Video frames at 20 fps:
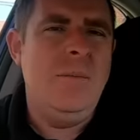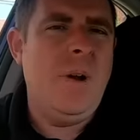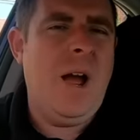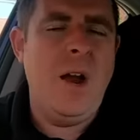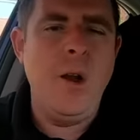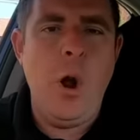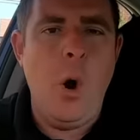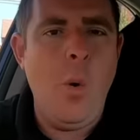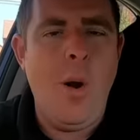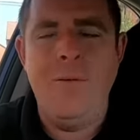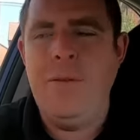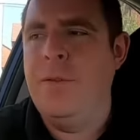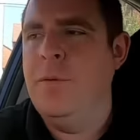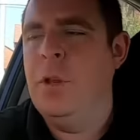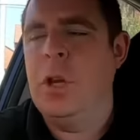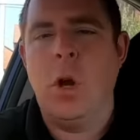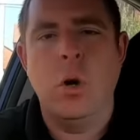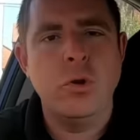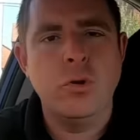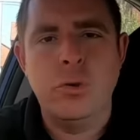I know everything
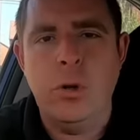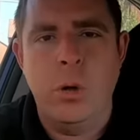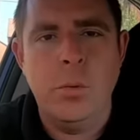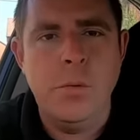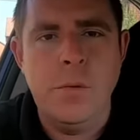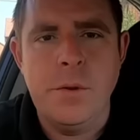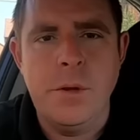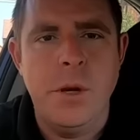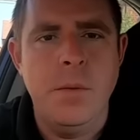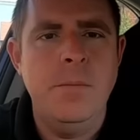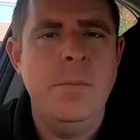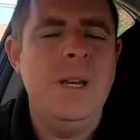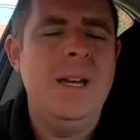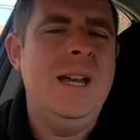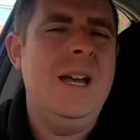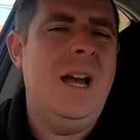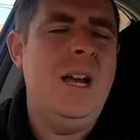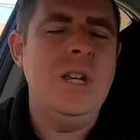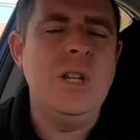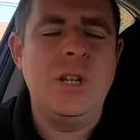that goes wrong with them.
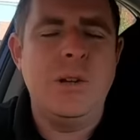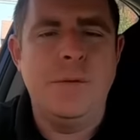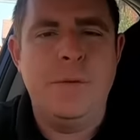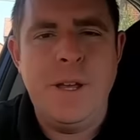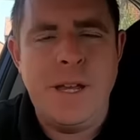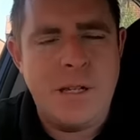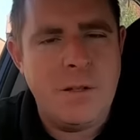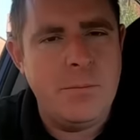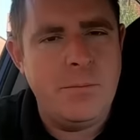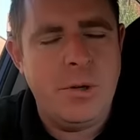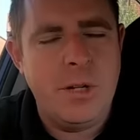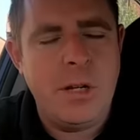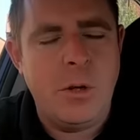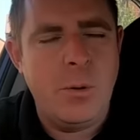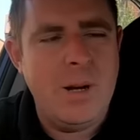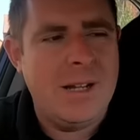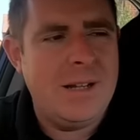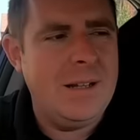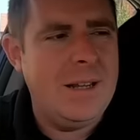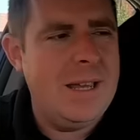You can fix them pretty
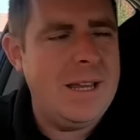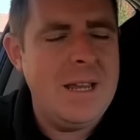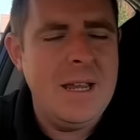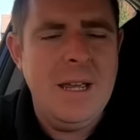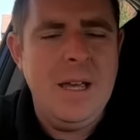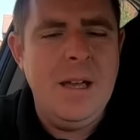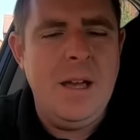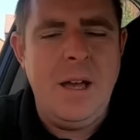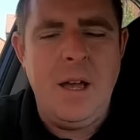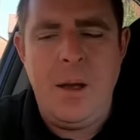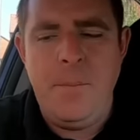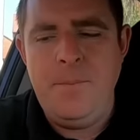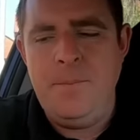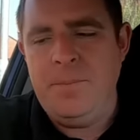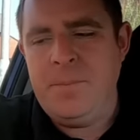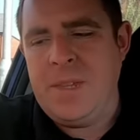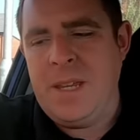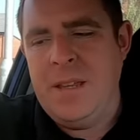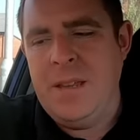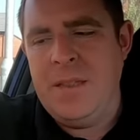quickly. Um,
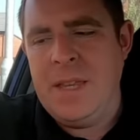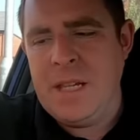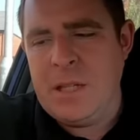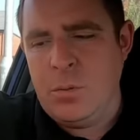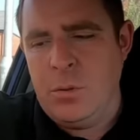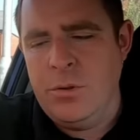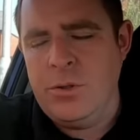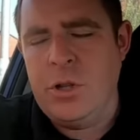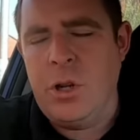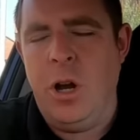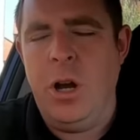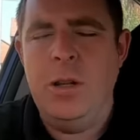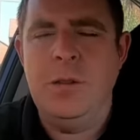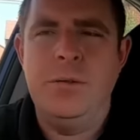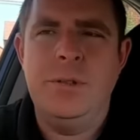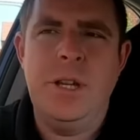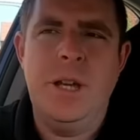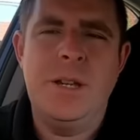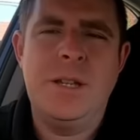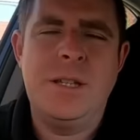this one's got a, a,